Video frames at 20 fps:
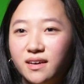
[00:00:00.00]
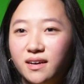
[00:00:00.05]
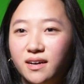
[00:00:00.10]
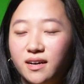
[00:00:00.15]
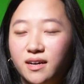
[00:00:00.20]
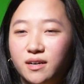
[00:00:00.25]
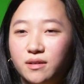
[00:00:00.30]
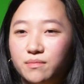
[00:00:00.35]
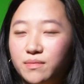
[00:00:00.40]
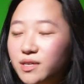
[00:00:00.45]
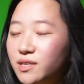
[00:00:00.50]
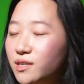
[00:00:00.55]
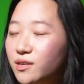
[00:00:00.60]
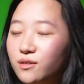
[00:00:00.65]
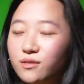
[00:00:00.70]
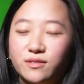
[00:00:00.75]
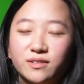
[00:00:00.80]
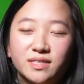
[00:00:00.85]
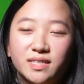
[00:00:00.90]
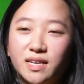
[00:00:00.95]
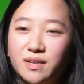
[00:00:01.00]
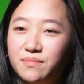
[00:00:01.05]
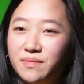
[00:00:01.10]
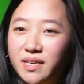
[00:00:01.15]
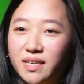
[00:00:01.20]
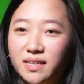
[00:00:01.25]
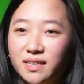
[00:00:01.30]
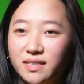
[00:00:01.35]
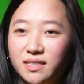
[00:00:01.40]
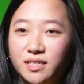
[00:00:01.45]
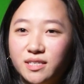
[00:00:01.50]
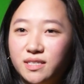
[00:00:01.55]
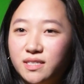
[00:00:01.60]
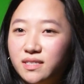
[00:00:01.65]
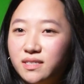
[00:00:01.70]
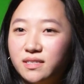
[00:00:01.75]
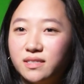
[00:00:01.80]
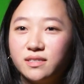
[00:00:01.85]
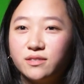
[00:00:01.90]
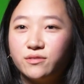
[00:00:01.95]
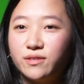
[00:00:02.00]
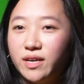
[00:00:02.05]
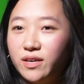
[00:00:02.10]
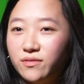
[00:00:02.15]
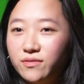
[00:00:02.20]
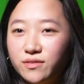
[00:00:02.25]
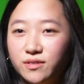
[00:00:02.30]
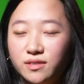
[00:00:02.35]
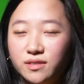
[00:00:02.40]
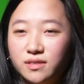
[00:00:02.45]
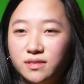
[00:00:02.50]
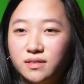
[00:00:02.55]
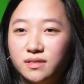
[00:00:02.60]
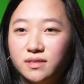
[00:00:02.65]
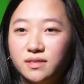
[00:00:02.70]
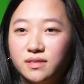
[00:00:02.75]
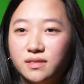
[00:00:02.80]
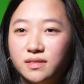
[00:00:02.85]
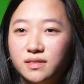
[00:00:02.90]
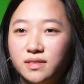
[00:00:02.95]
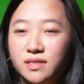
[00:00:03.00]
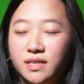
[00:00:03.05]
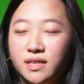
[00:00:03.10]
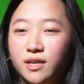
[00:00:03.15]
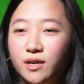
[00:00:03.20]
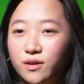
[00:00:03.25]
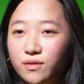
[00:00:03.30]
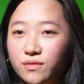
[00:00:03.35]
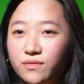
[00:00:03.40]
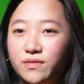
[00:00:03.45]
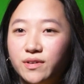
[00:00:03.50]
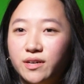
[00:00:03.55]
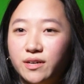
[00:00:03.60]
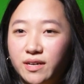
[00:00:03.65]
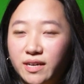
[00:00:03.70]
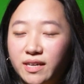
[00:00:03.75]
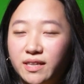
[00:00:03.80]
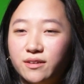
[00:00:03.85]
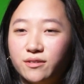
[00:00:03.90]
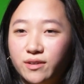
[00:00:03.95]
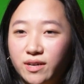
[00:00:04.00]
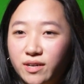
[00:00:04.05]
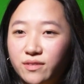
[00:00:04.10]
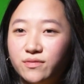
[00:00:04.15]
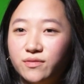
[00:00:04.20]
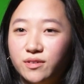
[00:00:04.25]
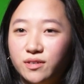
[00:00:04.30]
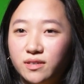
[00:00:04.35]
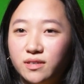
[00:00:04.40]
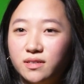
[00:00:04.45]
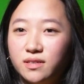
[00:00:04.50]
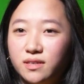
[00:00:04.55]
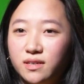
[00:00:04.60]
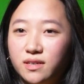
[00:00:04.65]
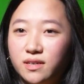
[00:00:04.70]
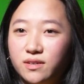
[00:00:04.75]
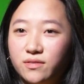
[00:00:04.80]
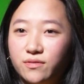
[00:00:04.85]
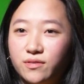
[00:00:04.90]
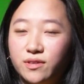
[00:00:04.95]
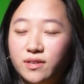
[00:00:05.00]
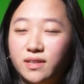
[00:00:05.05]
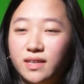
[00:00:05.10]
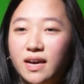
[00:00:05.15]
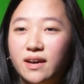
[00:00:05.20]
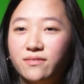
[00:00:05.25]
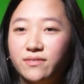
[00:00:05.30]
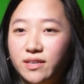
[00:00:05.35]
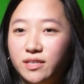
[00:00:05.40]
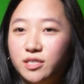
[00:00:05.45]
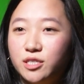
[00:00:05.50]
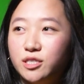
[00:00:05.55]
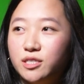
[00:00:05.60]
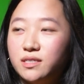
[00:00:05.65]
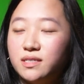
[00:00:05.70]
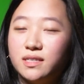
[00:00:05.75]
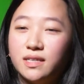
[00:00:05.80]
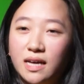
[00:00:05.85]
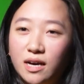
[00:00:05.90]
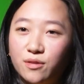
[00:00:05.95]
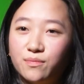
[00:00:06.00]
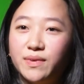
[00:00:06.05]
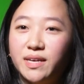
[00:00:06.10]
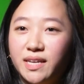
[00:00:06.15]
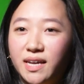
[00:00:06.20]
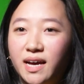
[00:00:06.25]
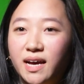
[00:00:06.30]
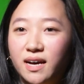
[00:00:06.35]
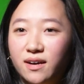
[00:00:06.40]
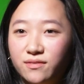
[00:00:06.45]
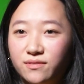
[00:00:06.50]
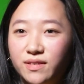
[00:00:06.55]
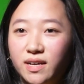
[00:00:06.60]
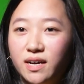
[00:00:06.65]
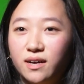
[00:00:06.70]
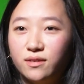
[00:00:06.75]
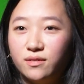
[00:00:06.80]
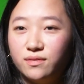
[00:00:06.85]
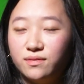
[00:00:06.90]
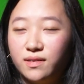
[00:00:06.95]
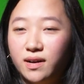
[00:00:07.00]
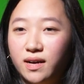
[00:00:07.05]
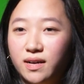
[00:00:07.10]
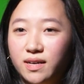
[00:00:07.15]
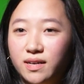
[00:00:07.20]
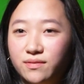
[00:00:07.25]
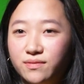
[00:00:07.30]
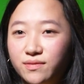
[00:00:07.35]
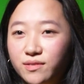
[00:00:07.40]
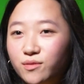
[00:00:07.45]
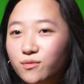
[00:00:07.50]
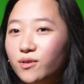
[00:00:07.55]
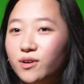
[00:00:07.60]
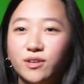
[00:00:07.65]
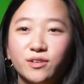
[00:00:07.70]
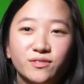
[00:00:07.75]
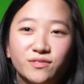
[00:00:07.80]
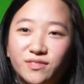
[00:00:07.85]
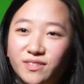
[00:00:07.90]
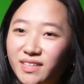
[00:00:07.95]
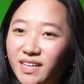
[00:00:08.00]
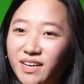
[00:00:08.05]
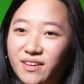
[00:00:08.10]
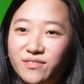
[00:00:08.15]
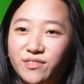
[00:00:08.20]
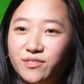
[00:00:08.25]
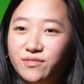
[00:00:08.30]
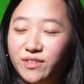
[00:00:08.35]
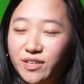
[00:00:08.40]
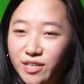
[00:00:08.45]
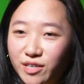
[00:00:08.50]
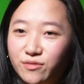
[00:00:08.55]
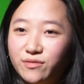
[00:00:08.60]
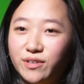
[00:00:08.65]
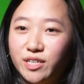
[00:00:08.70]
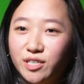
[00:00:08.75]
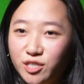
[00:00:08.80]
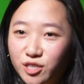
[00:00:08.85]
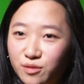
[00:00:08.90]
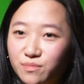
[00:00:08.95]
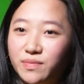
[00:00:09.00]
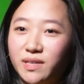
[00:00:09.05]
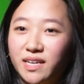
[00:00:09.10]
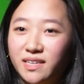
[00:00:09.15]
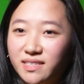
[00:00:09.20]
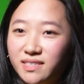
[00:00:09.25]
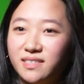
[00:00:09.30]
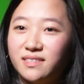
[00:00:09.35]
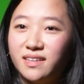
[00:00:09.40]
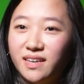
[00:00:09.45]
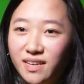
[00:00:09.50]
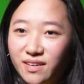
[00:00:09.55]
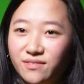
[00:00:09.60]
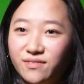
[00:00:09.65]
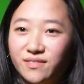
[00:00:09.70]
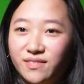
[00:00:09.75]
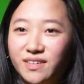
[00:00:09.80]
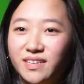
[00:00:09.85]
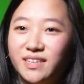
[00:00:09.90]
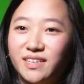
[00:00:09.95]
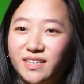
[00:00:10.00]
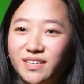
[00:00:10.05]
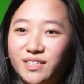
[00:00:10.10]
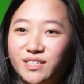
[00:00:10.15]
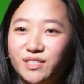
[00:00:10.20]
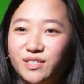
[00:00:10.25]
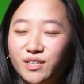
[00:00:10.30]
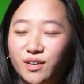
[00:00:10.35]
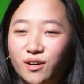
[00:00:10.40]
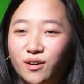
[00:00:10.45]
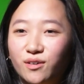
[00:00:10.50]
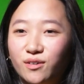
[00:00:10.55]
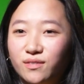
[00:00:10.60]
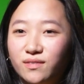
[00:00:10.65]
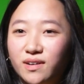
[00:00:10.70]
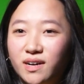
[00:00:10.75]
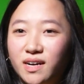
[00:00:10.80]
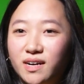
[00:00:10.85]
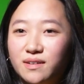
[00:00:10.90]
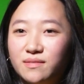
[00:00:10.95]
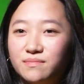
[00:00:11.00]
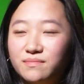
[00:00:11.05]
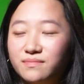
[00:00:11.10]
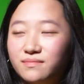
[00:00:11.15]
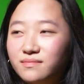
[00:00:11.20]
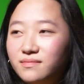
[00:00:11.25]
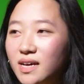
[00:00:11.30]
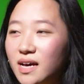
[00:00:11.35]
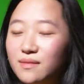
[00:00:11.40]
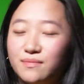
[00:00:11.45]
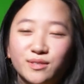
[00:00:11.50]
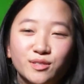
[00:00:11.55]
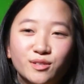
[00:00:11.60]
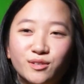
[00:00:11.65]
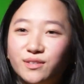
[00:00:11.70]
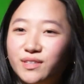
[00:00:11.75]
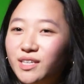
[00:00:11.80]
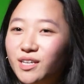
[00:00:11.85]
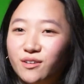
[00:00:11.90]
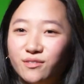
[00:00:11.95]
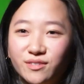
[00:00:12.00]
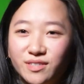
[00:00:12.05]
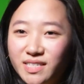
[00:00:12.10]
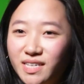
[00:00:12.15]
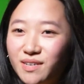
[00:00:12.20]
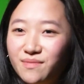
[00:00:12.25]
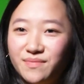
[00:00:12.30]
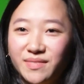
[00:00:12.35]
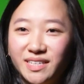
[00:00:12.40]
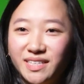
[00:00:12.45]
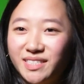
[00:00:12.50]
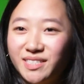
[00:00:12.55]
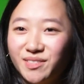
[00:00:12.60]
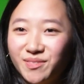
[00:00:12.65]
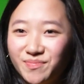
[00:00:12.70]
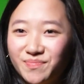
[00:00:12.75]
But no resentment, just grateful, you know, very grateful for the life that she's allowed me to have now. I have a wonderful life, a very rich, blessed life. So absolutely no resentment.